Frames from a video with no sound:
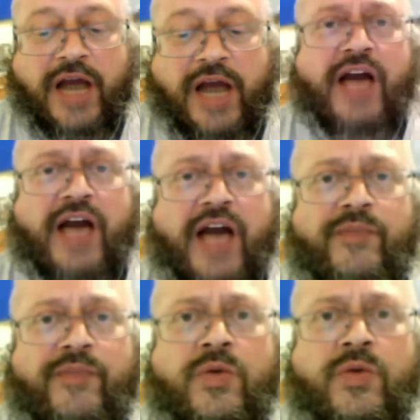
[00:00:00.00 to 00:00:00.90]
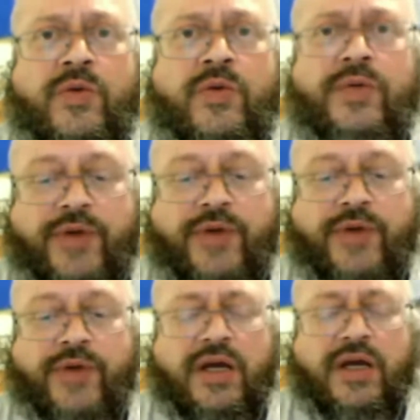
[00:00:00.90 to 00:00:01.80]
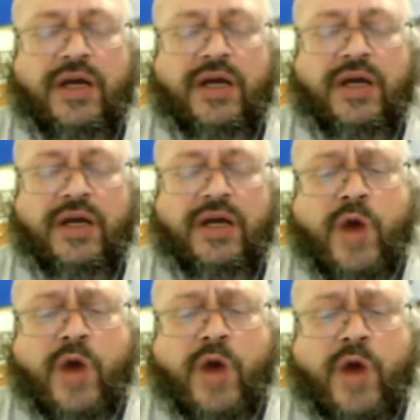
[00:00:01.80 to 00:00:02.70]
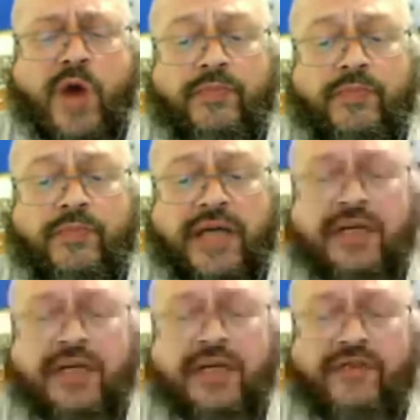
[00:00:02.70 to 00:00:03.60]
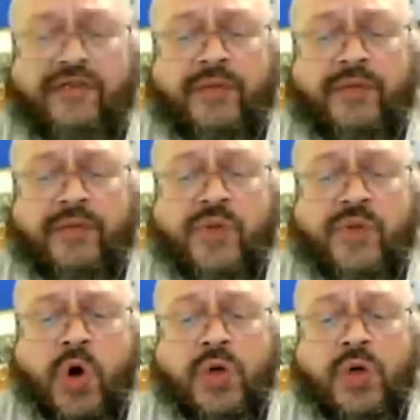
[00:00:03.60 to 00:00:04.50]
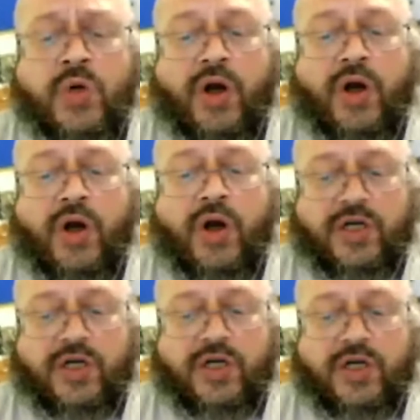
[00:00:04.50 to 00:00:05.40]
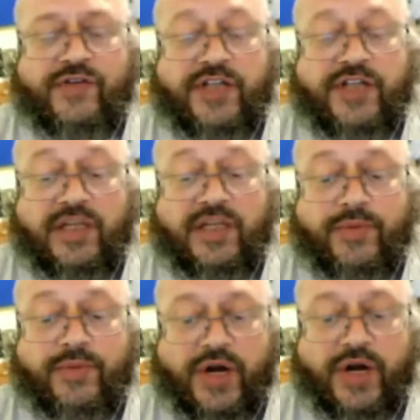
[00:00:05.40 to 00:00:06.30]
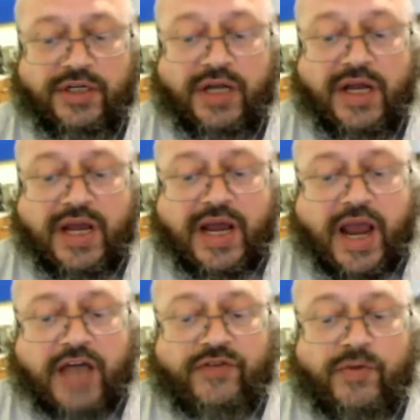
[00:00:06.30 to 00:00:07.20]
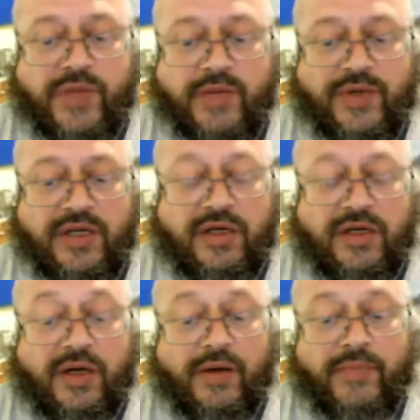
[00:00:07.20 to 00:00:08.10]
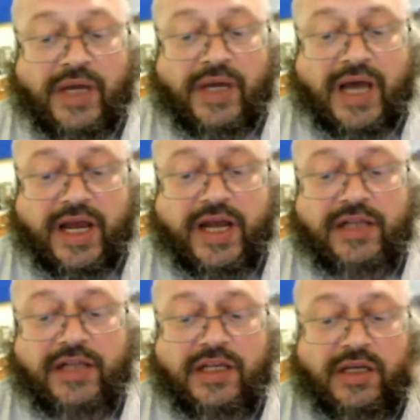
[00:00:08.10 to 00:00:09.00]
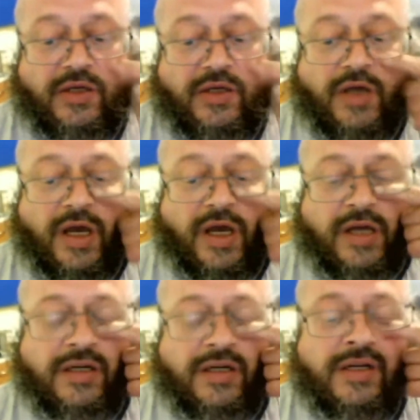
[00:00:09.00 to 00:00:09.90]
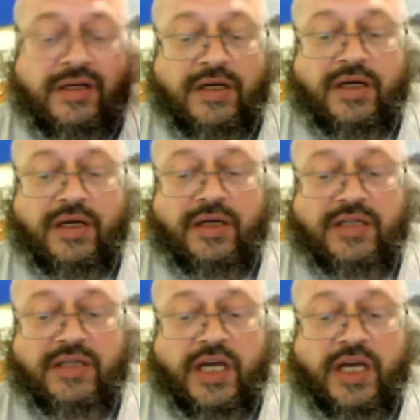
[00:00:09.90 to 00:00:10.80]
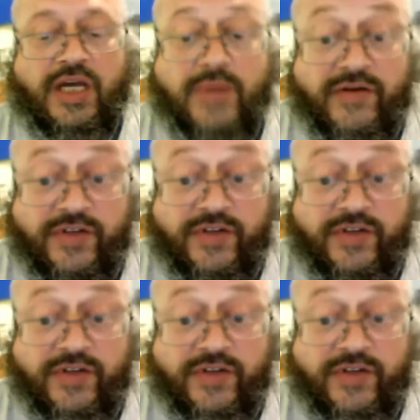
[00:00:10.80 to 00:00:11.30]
lot of people in the world would celebrate, and to give them no cause for celebration. As for Bibi, Michaeli, and Yefimovich,